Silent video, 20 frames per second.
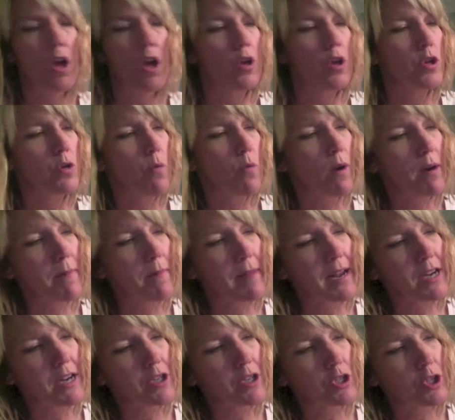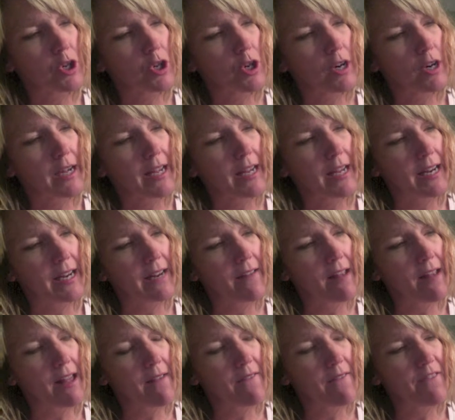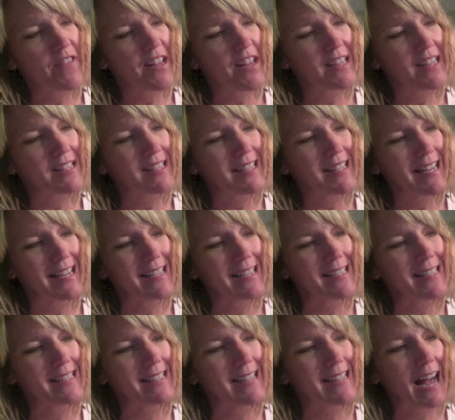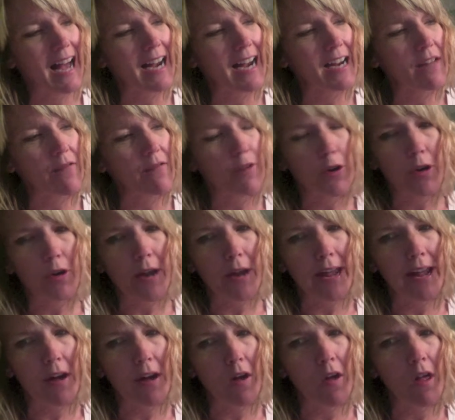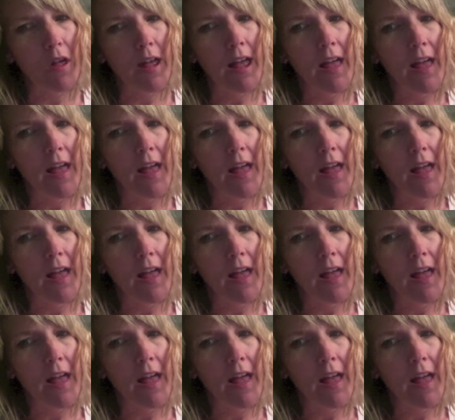You want to make sure it fits inside of your nail,